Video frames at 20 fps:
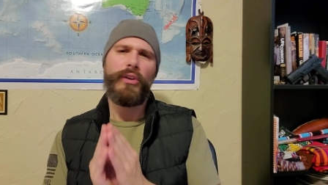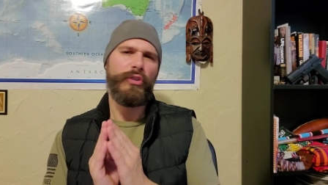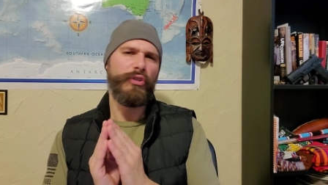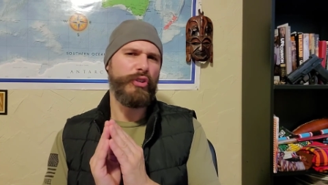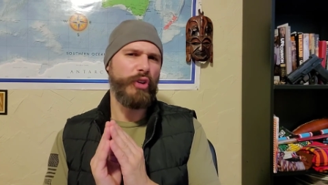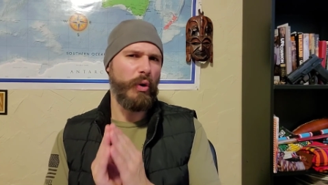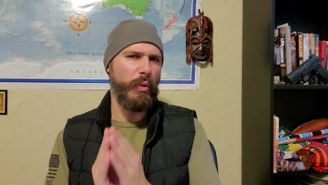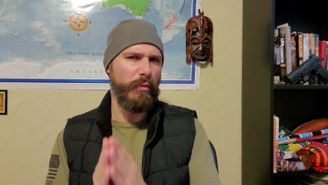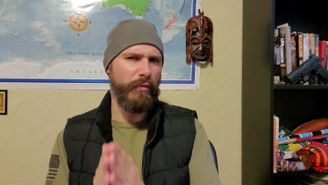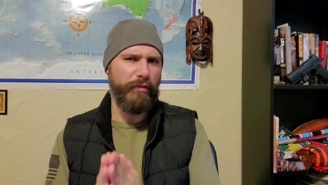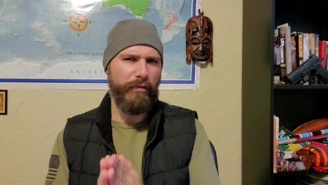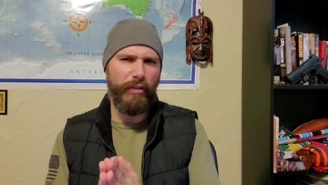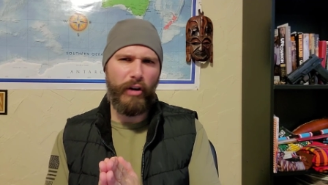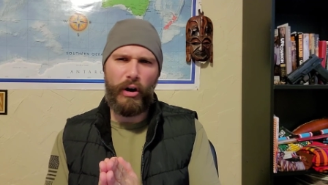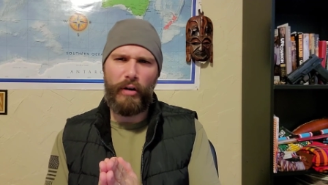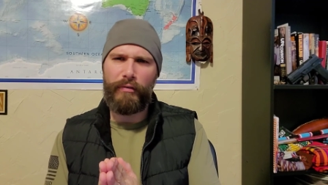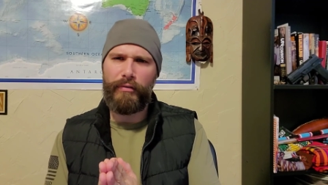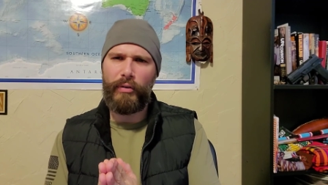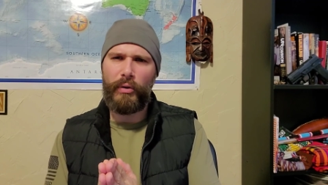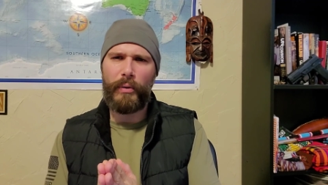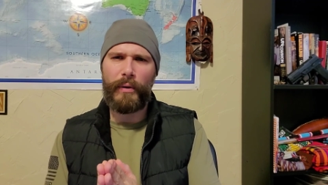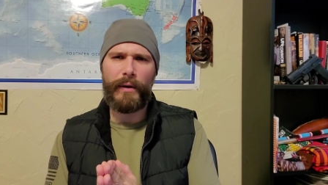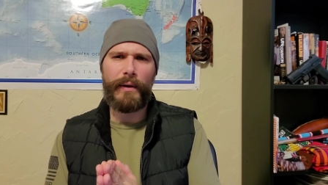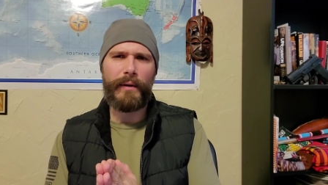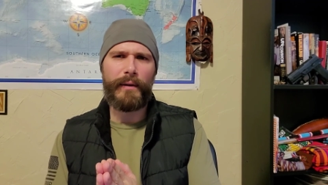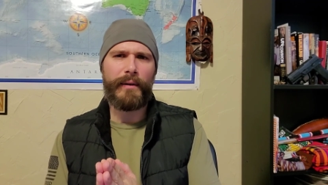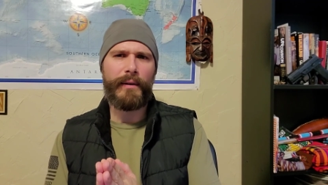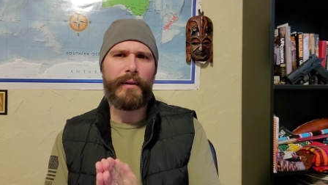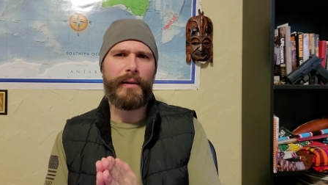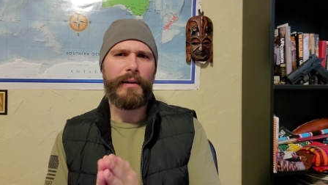Don't fall for
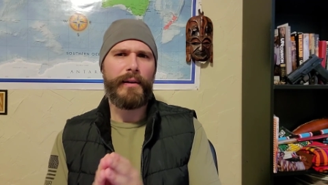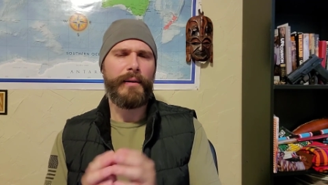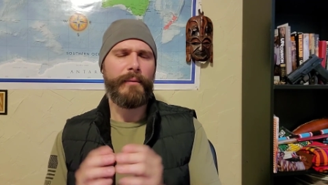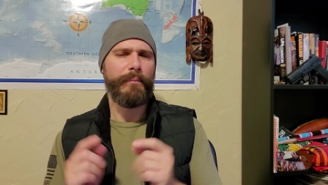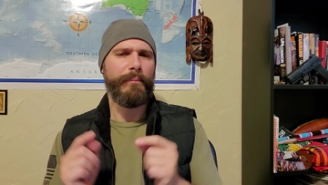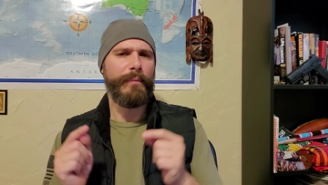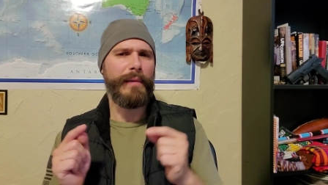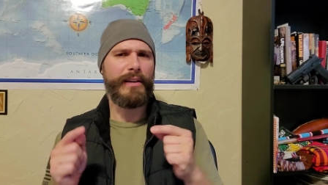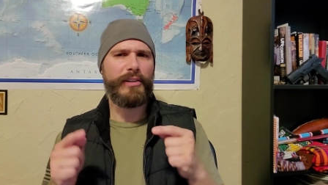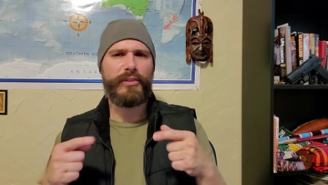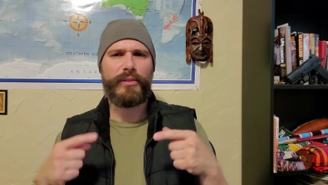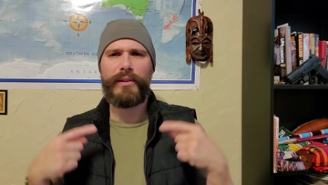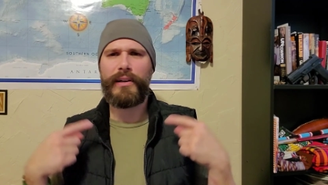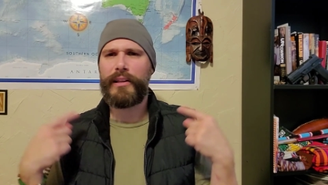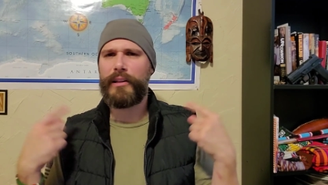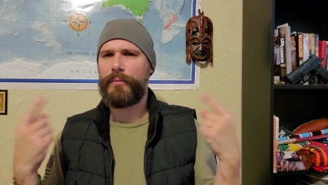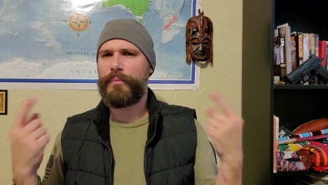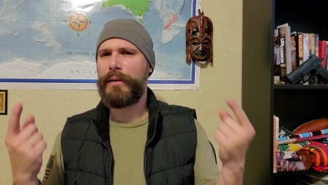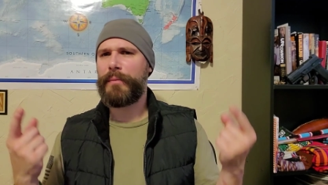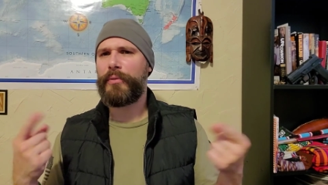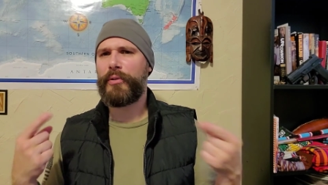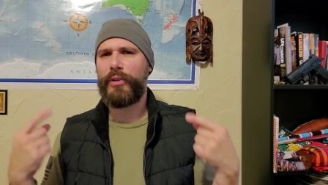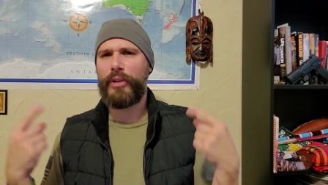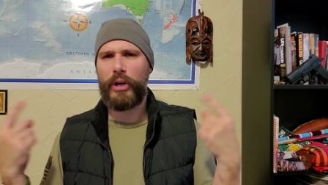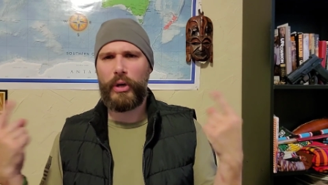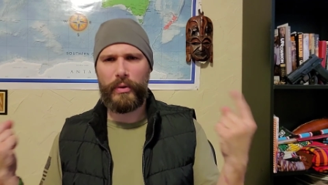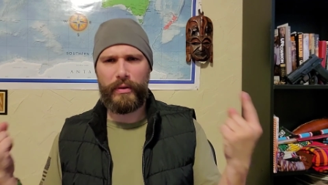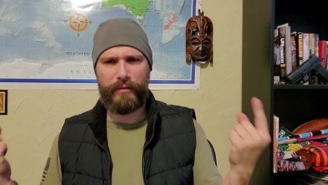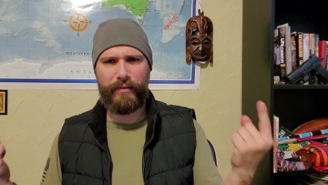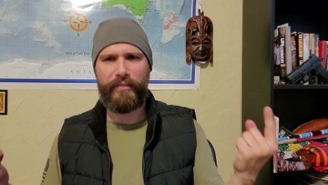it. Make sure other people
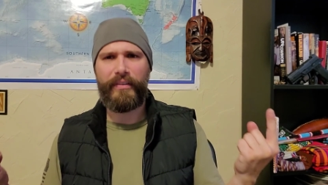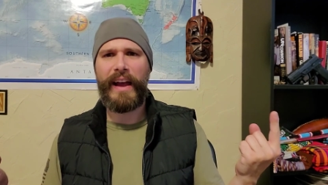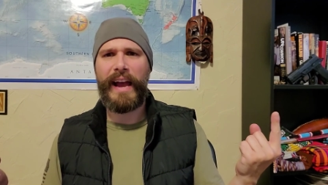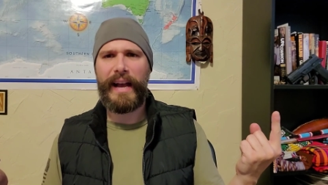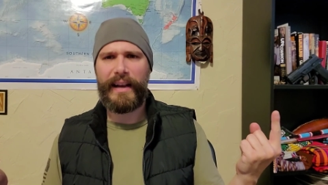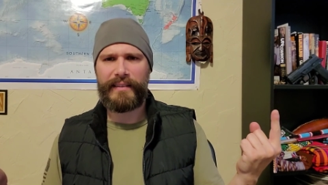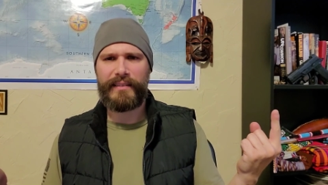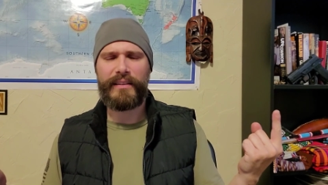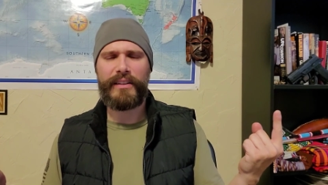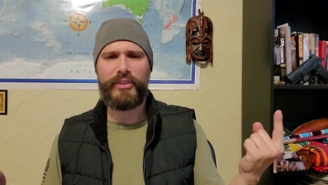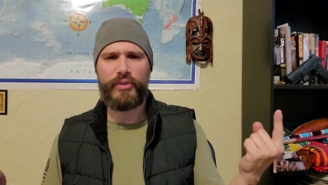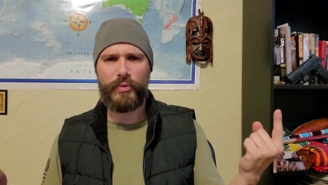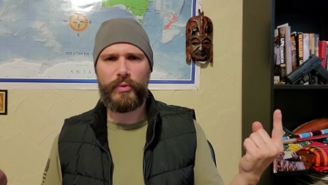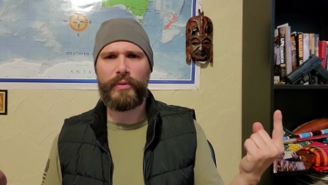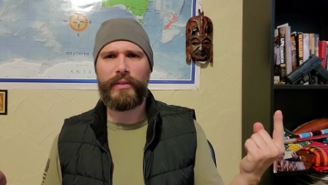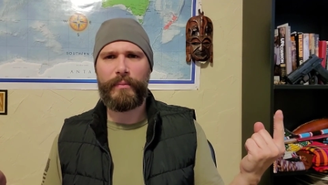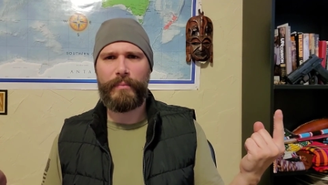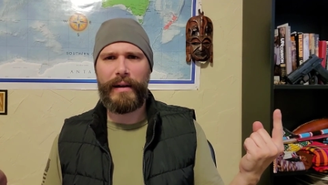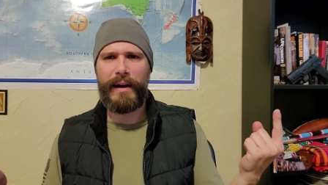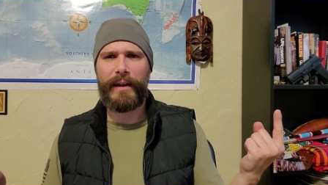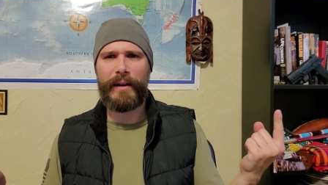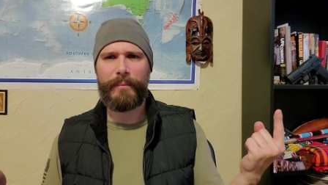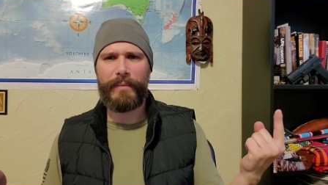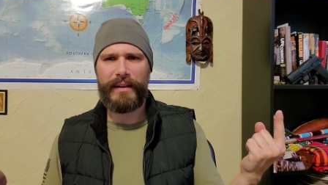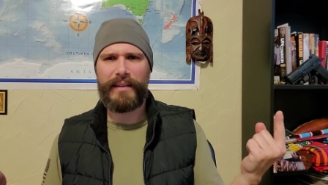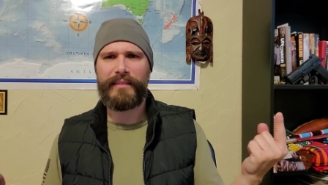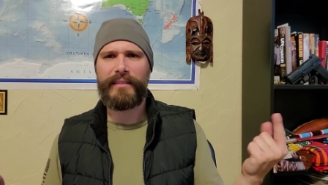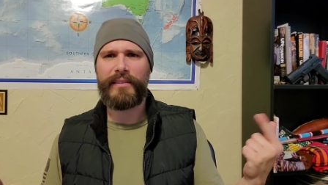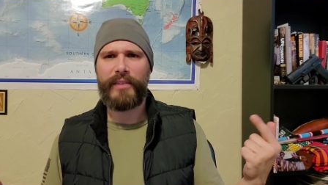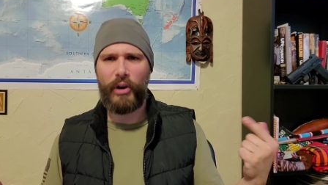know the facts and the truth about it
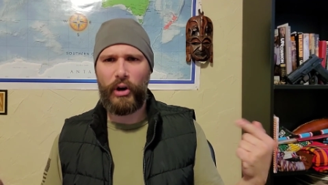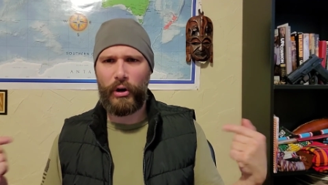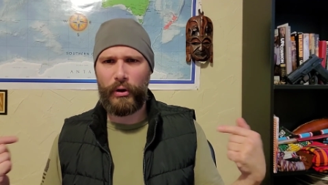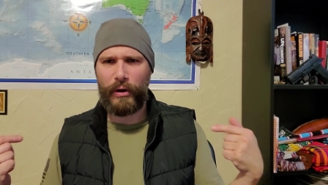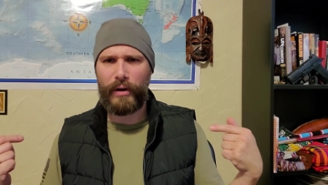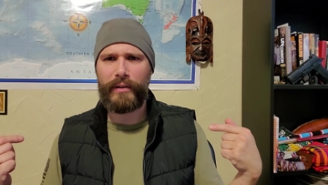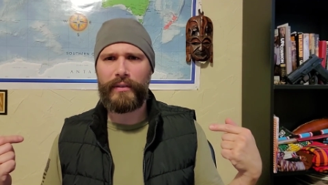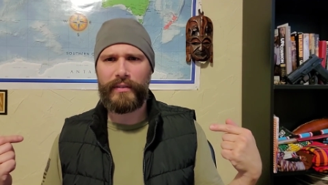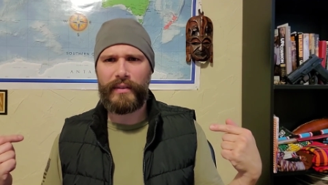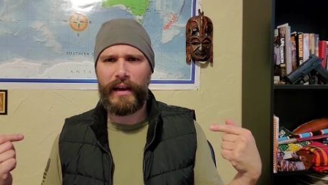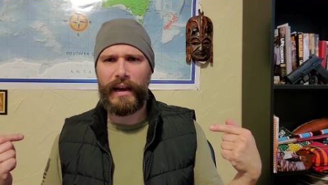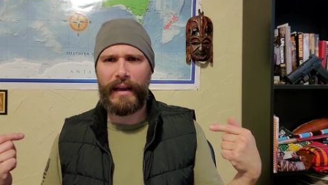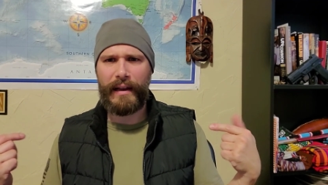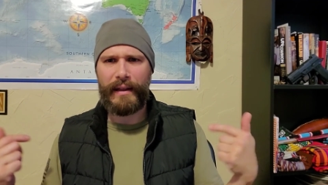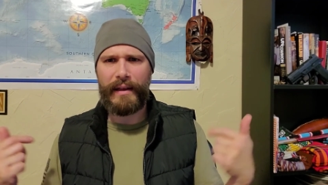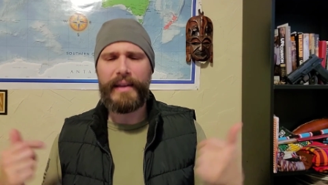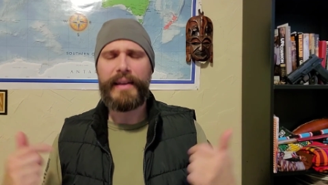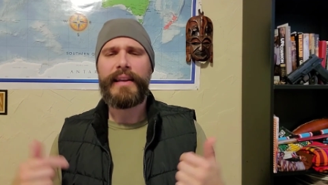because it's on our side.